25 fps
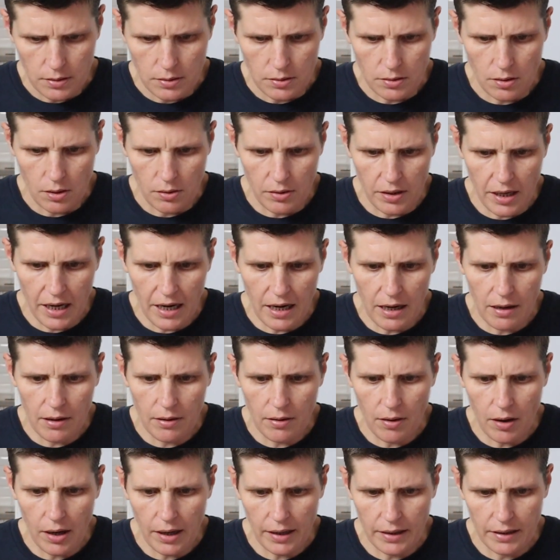So
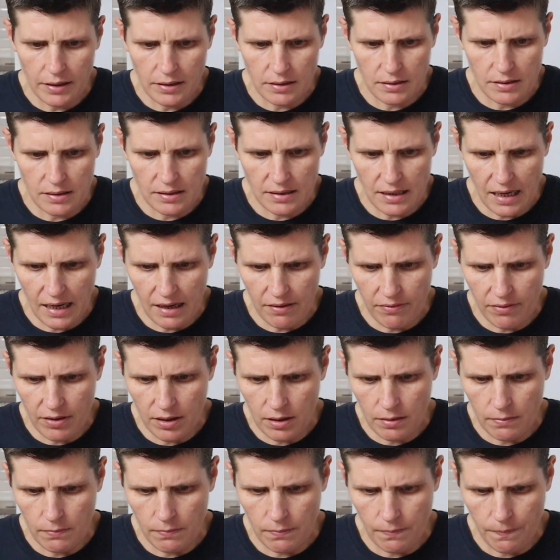now I can save
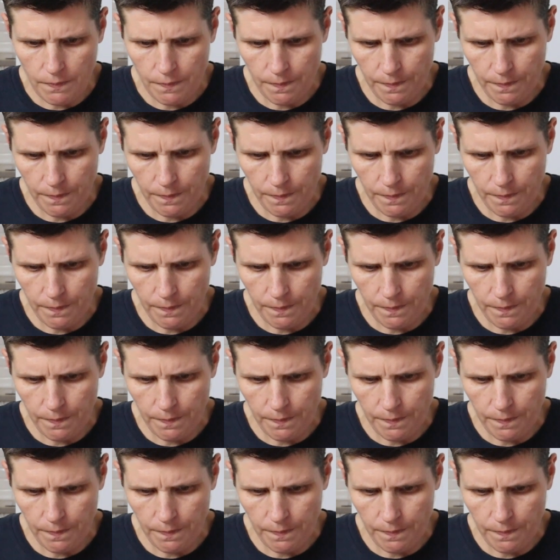it.